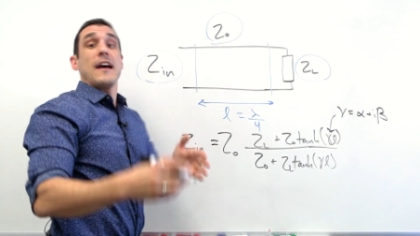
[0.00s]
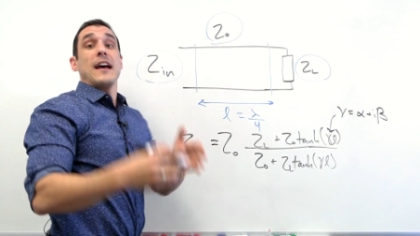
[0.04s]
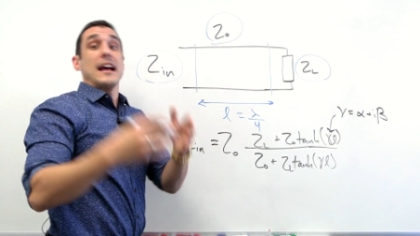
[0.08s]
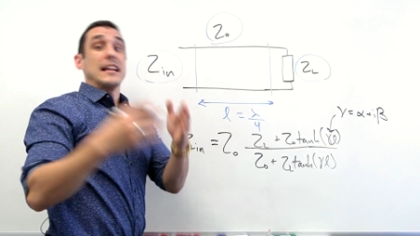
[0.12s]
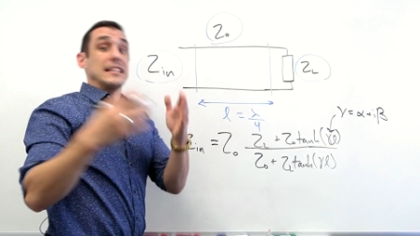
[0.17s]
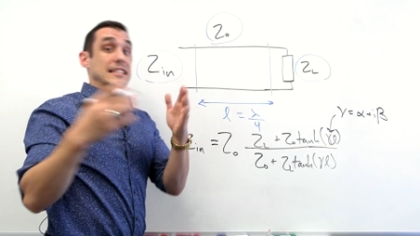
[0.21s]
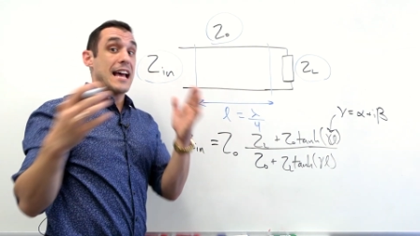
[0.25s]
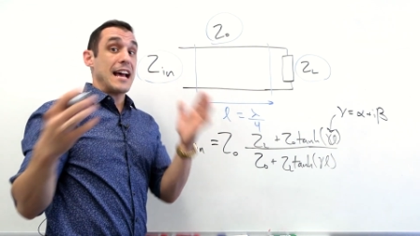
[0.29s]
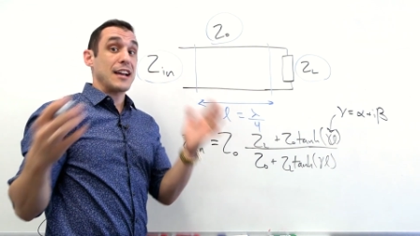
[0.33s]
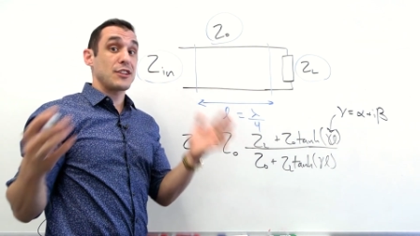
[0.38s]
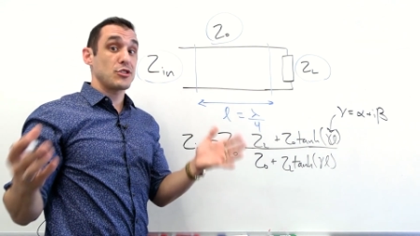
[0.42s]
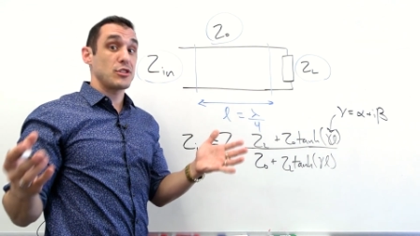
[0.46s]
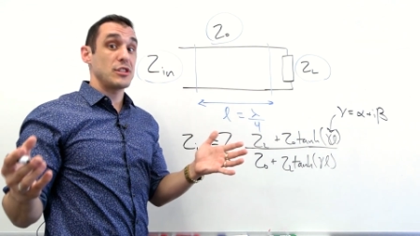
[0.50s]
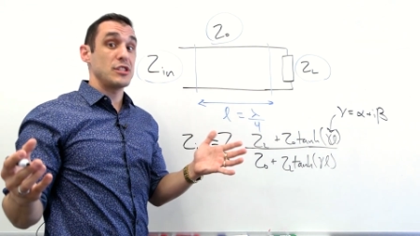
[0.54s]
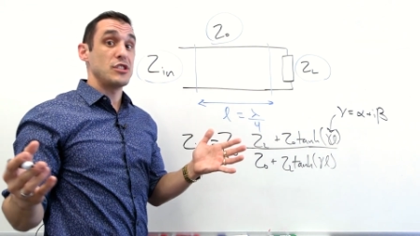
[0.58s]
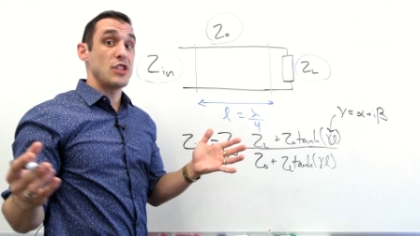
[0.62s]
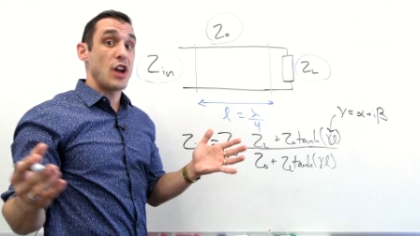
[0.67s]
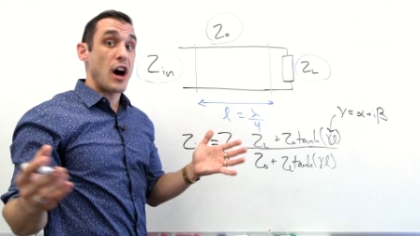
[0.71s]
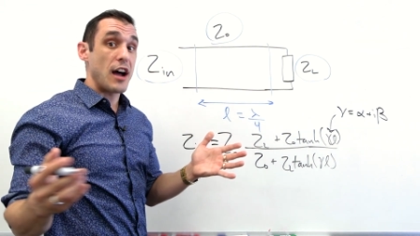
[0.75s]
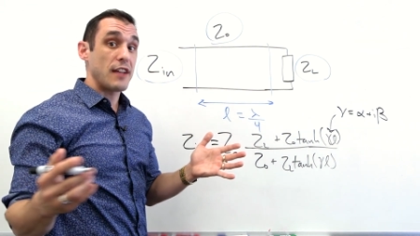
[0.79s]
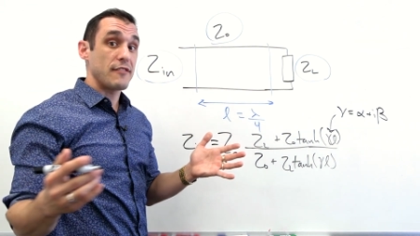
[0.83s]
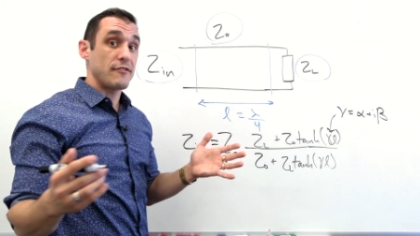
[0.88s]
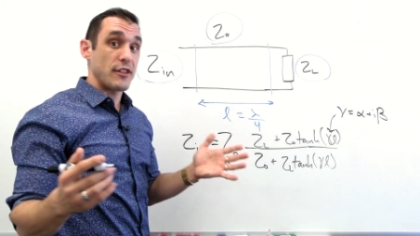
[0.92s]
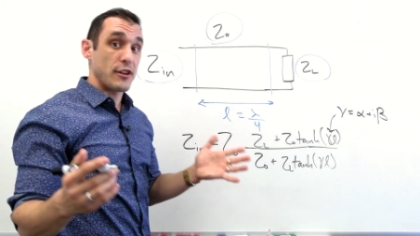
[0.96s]
That's actually
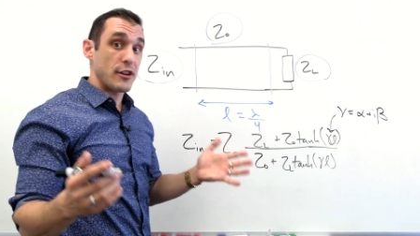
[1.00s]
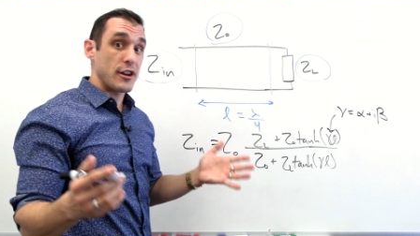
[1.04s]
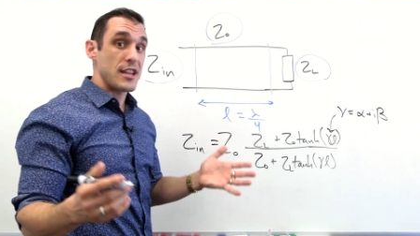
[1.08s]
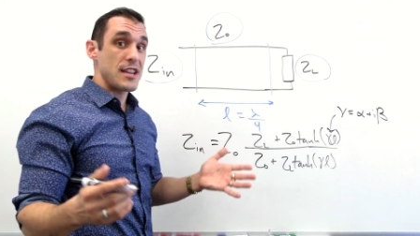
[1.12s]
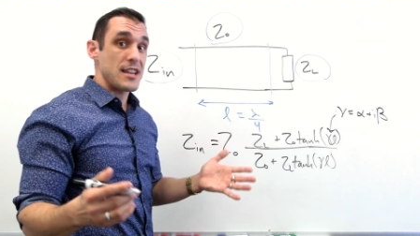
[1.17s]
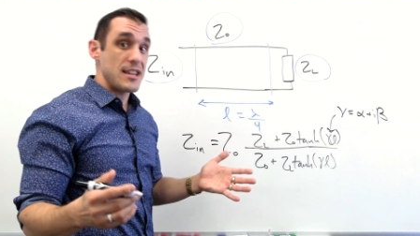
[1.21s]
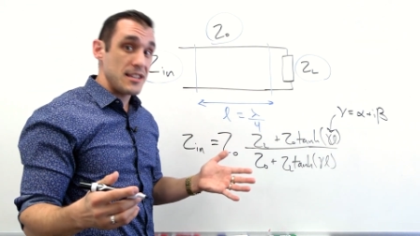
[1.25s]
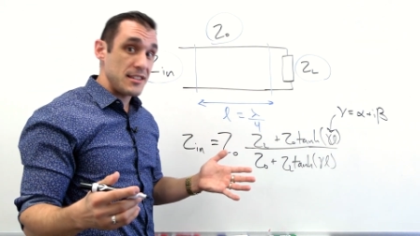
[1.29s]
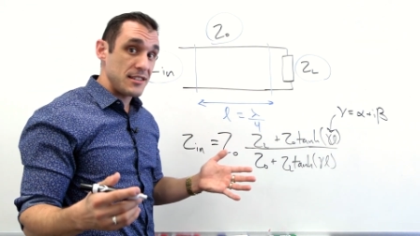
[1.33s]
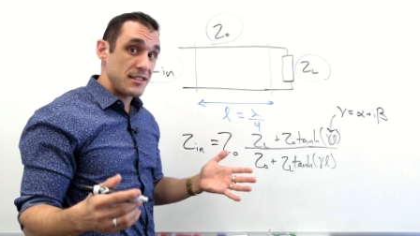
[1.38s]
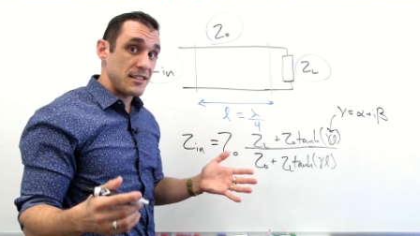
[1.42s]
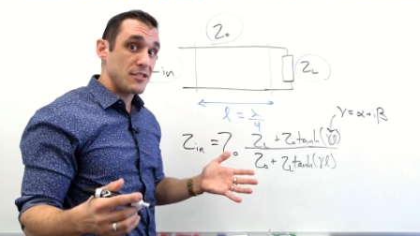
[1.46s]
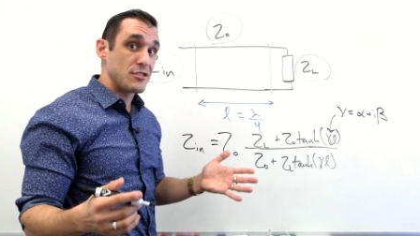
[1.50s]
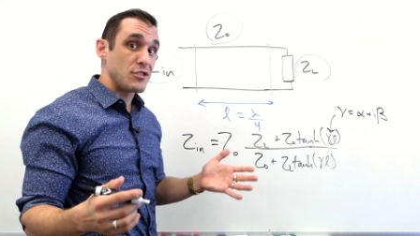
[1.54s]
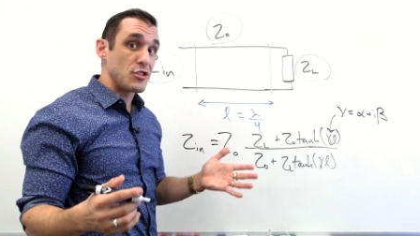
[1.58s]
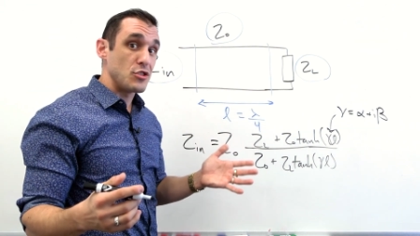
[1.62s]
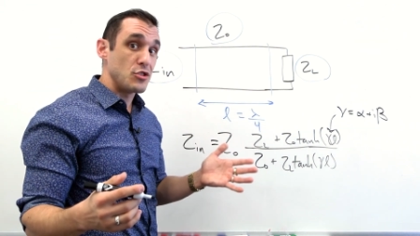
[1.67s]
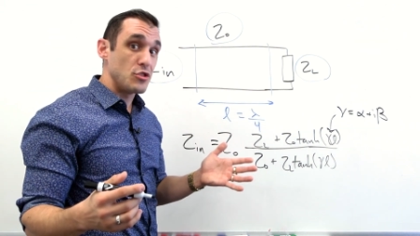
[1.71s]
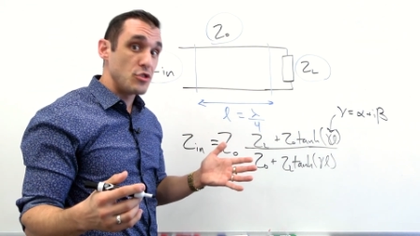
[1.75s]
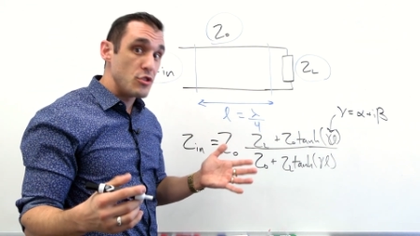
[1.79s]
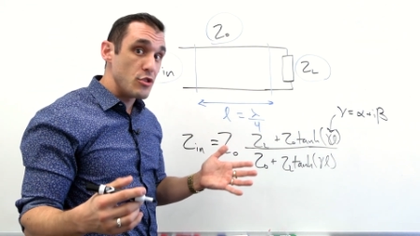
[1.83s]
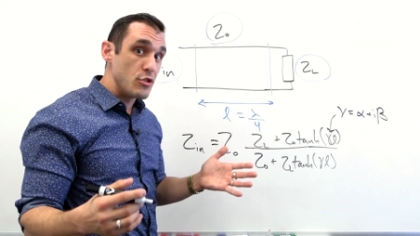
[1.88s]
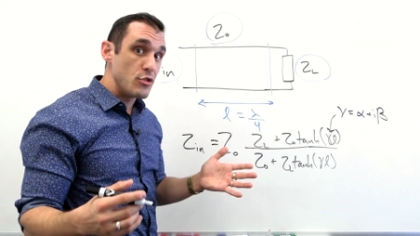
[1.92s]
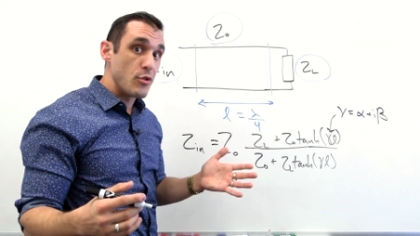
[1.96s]
not very easy to
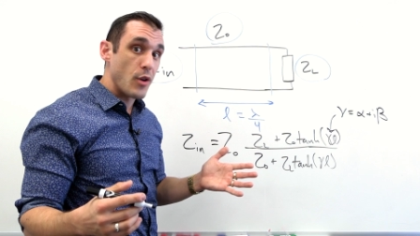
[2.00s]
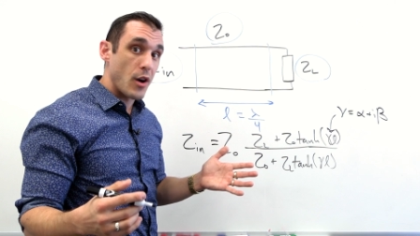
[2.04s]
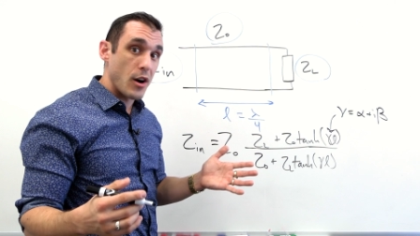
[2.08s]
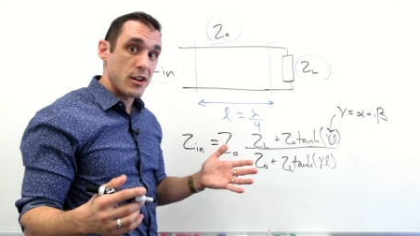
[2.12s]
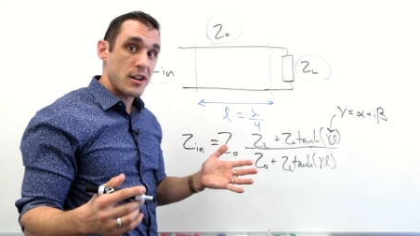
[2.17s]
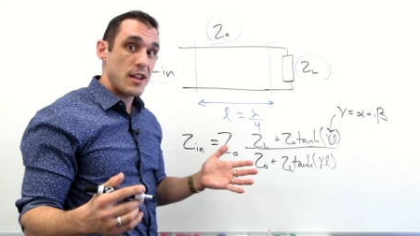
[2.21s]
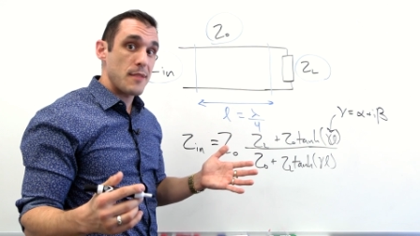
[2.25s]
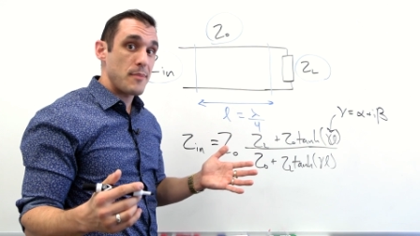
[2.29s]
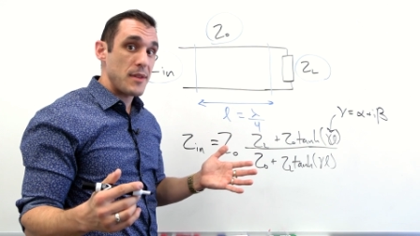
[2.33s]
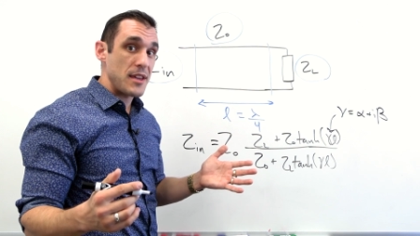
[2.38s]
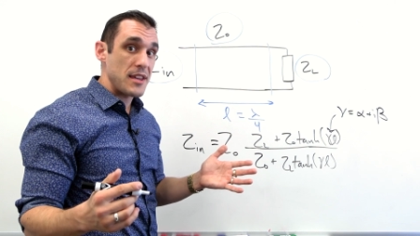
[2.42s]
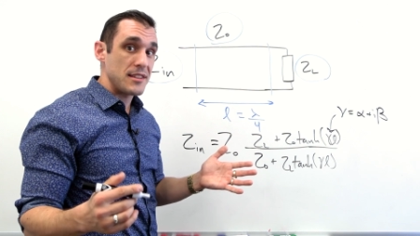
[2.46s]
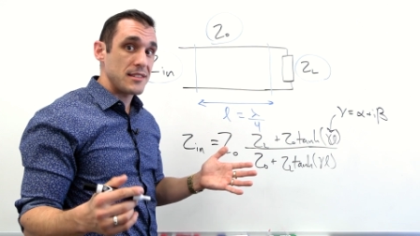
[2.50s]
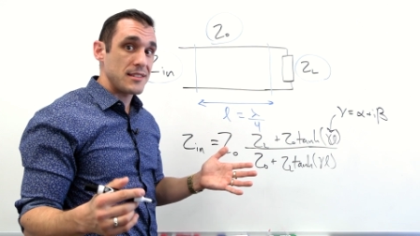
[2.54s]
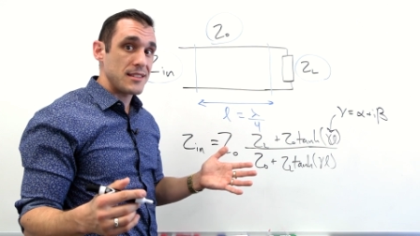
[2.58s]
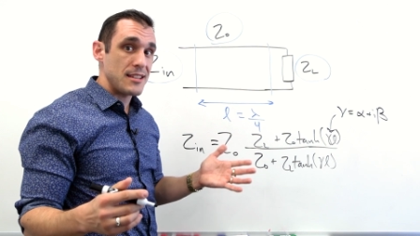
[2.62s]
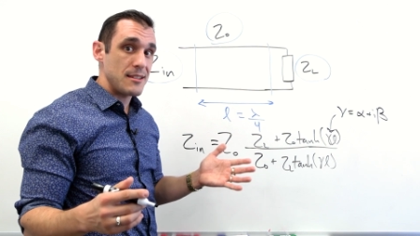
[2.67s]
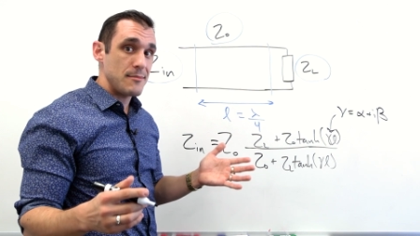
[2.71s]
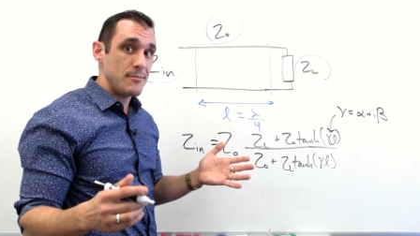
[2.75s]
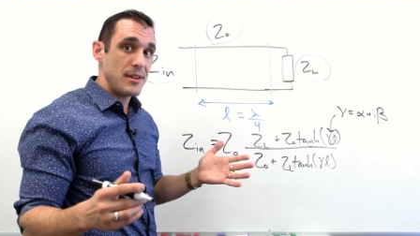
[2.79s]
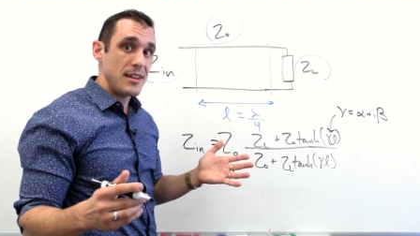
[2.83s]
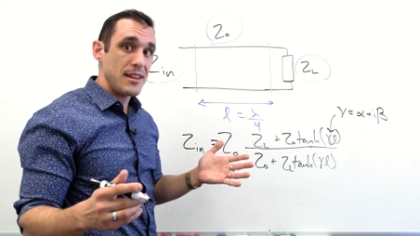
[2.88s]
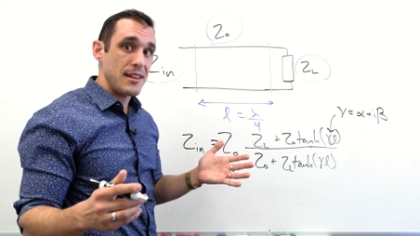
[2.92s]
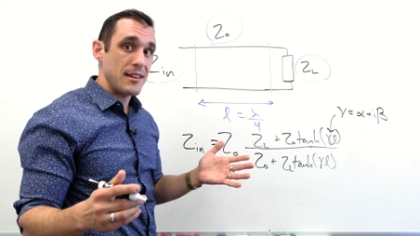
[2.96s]
do on a
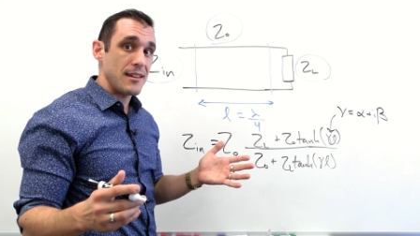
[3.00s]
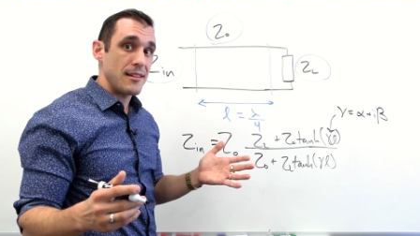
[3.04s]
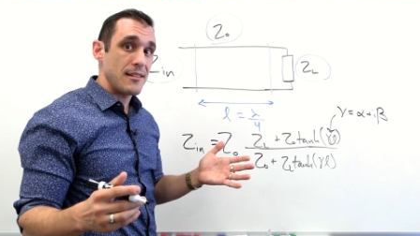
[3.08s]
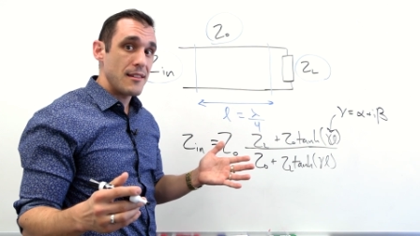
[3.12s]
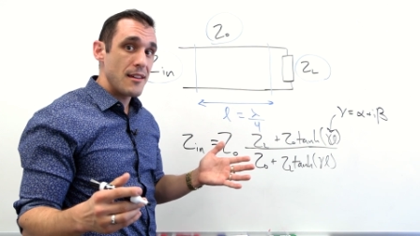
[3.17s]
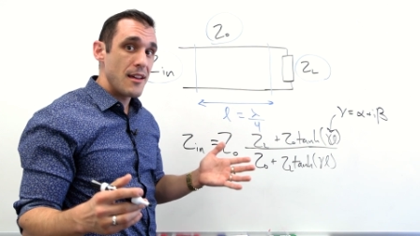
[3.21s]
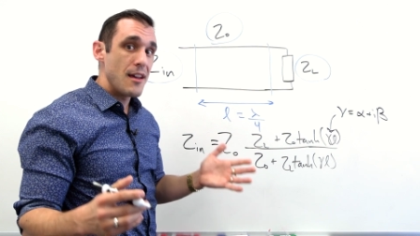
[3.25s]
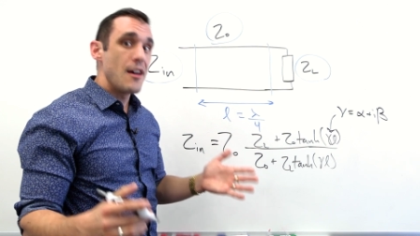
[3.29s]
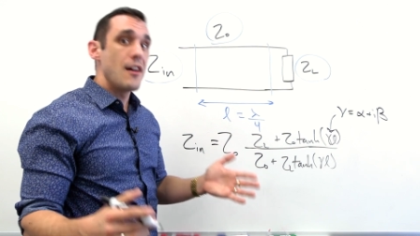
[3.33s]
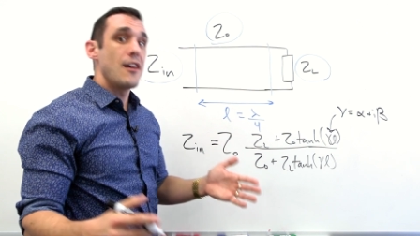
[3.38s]
PCB.